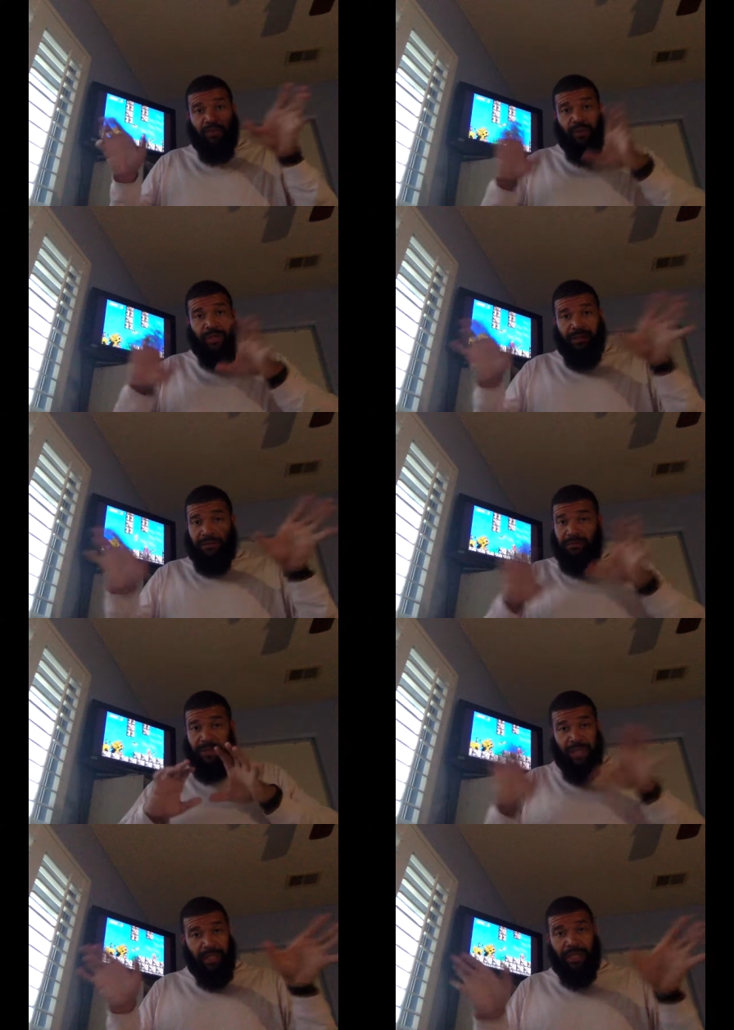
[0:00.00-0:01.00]
one
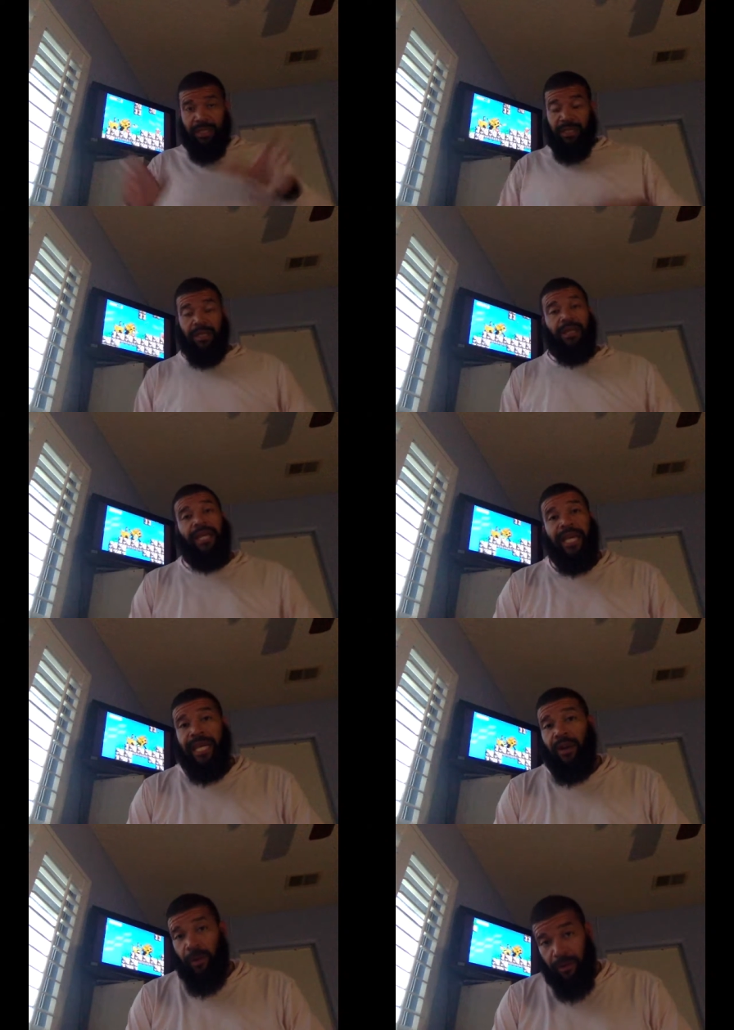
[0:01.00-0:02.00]
just. It
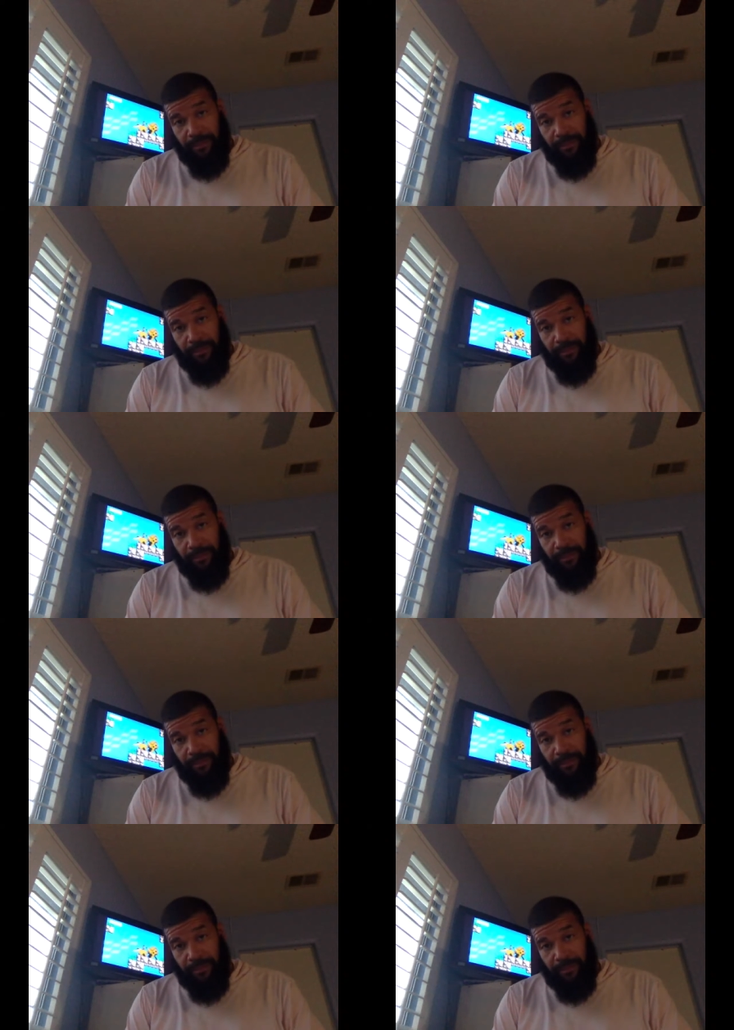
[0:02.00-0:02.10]
hurt.